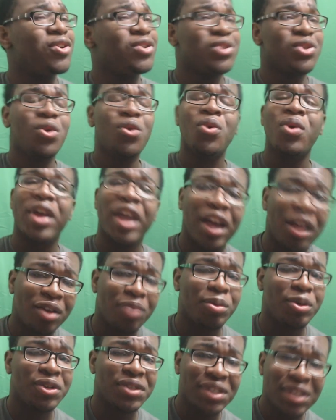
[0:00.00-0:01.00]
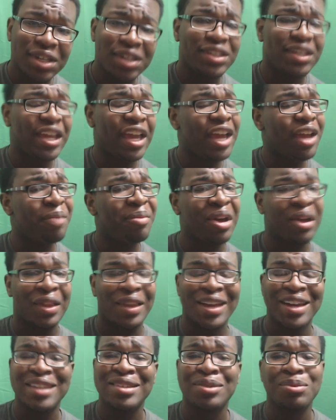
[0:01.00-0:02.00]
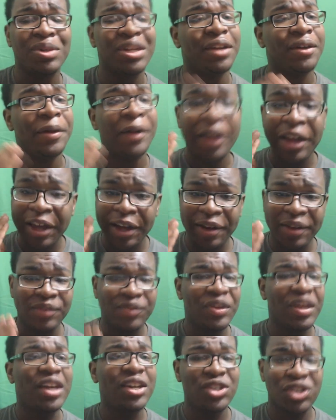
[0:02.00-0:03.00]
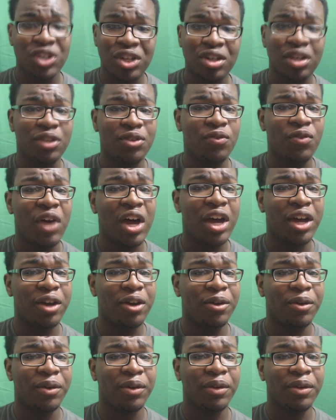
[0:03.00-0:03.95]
Soul Calibur 6 came out last week, and that shit is fire.